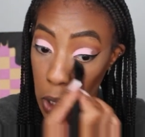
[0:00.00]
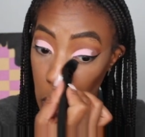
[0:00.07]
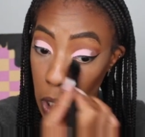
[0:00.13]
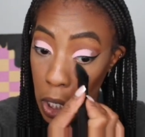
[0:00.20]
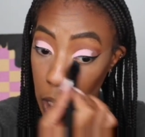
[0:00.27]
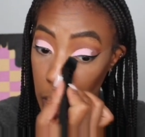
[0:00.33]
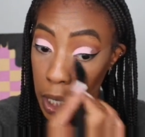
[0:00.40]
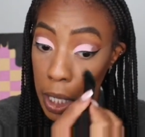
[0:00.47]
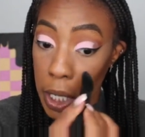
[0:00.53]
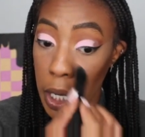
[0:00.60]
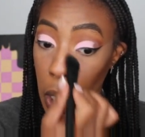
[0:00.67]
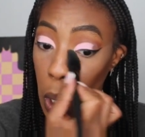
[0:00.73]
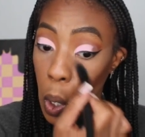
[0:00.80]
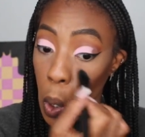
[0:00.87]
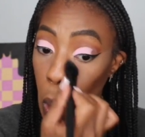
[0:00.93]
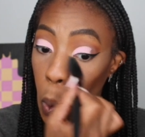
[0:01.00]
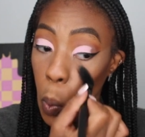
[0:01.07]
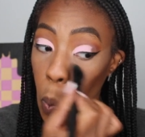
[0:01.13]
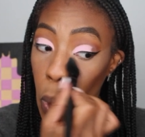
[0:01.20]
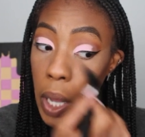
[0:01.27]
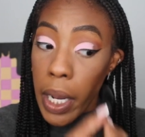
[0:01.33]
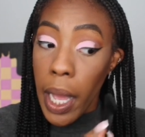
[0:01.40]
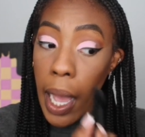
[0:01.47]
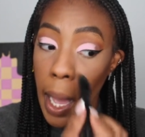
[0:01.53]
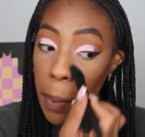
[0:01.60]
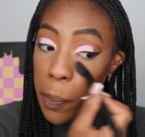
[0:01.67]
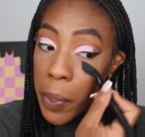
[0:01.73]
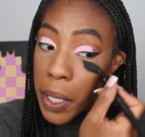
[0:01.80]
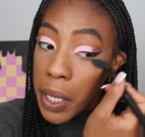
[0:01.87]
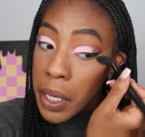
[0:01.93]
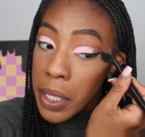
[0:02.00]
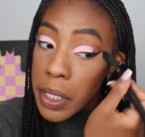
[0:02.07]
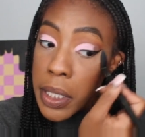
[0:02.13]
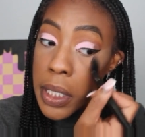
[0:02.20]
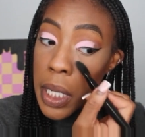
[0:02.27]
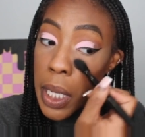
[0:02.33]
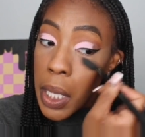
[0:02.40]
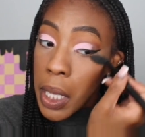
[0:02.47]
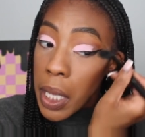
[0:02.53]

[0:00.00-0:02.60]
on what happened,